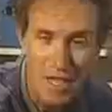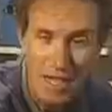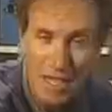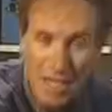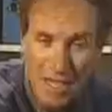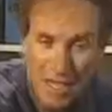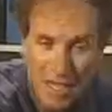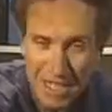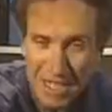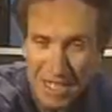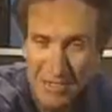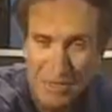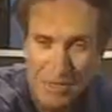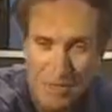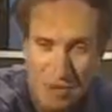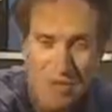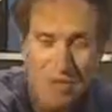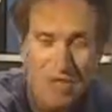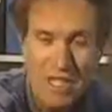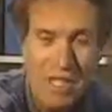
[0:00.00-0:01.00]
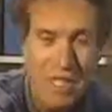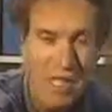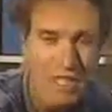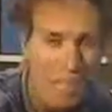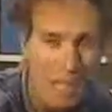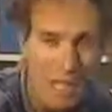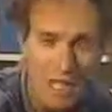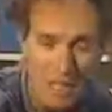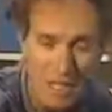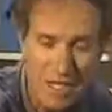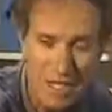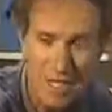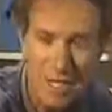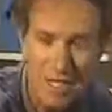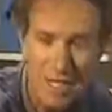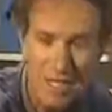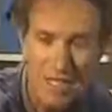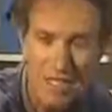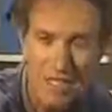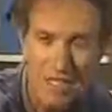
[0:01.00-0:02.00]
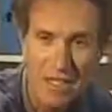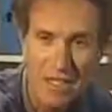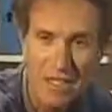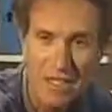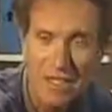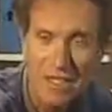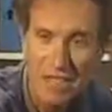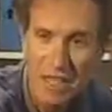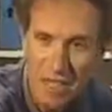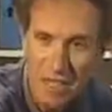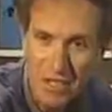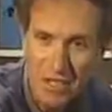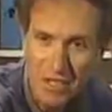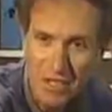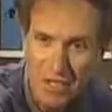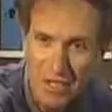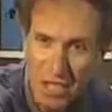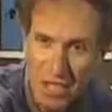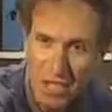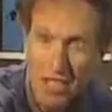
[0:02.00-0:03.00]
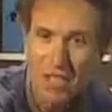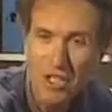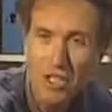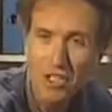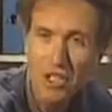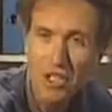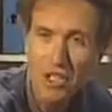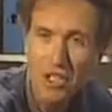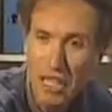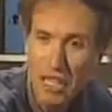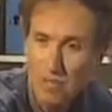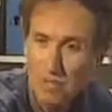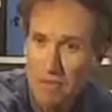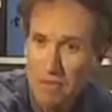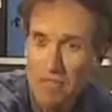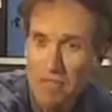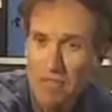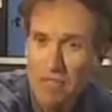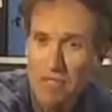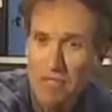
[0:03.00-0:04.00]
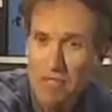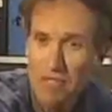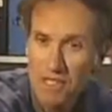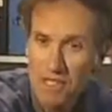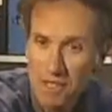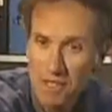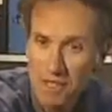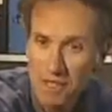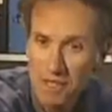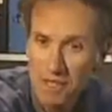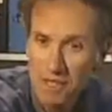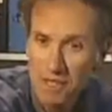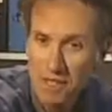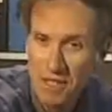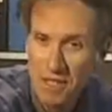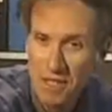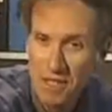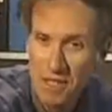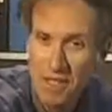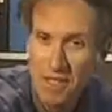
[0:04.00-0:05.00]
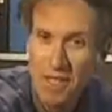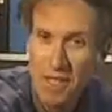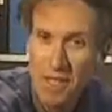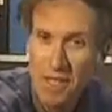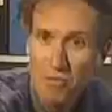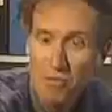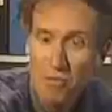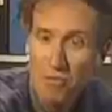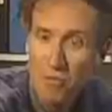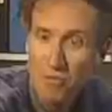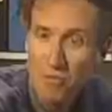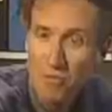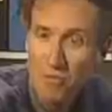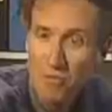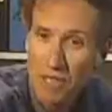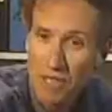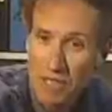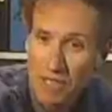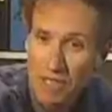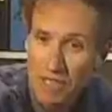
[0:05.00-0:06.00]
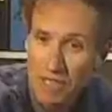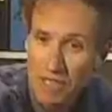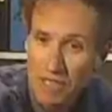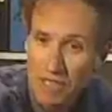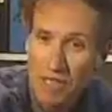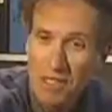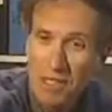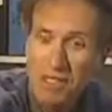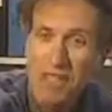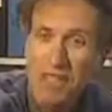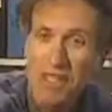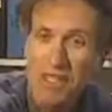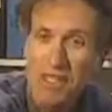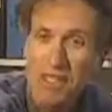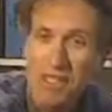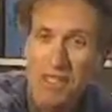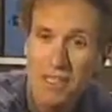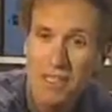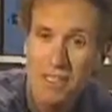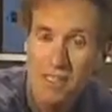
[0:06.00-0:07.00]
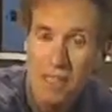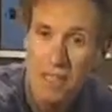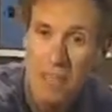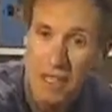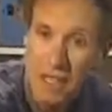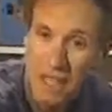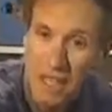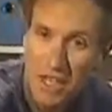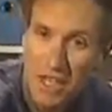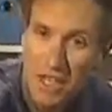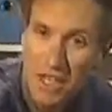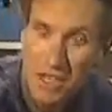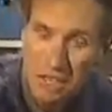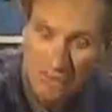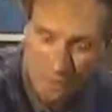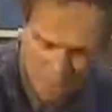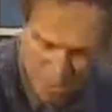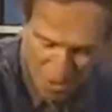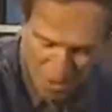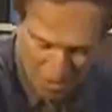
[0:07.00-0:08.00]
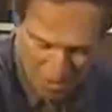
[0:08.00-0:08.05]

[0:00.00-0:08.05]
Now here is the most amazing thing. There is a great conjunction that happens with the sun. When we go east in the direction of the